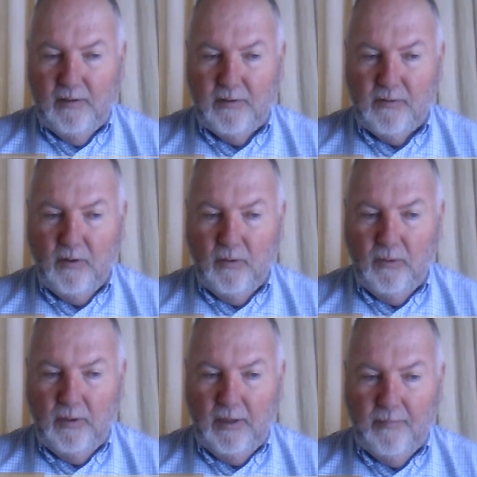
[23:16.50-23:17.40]

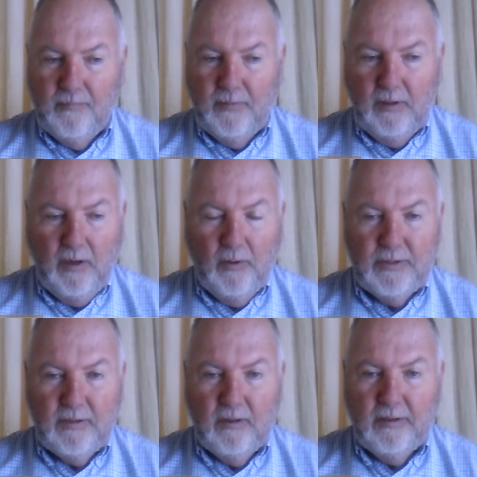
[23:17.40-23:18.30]
So,
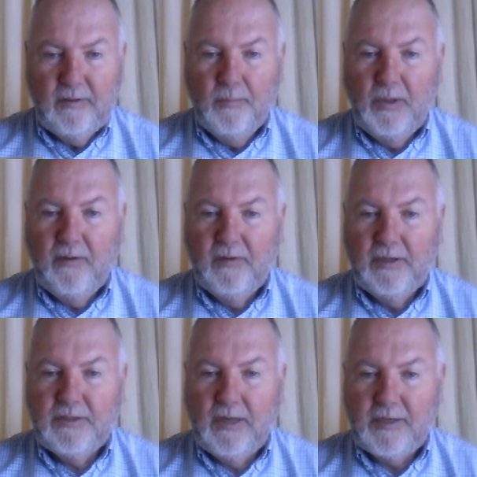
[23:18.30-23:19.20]
there's a bit of an
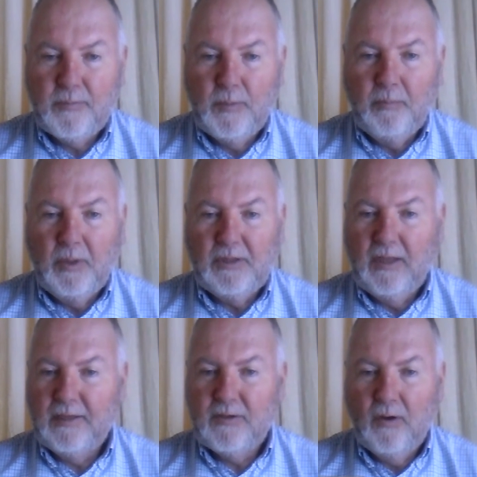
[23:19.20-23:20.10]
adjustment, but
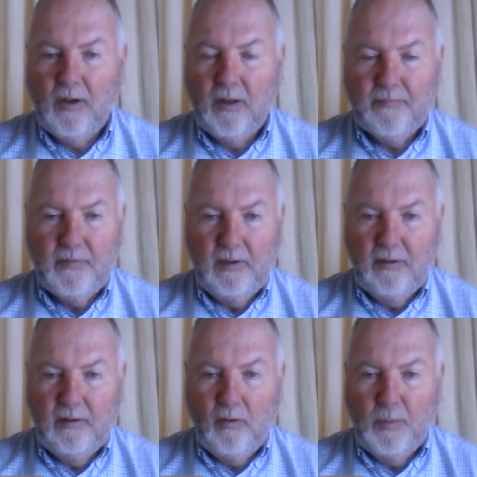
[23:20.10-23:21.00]
that's all.
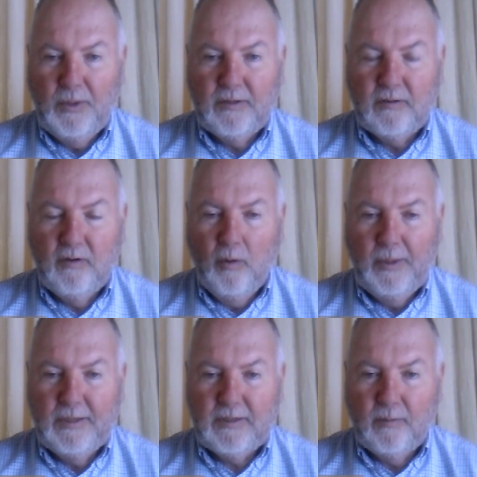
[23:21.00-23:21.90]

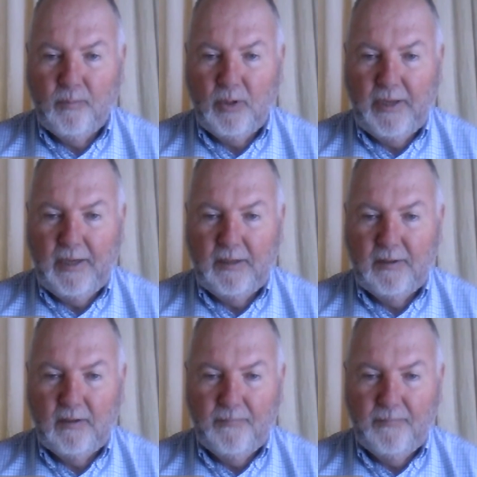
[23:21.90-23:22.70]
Nobody's complained.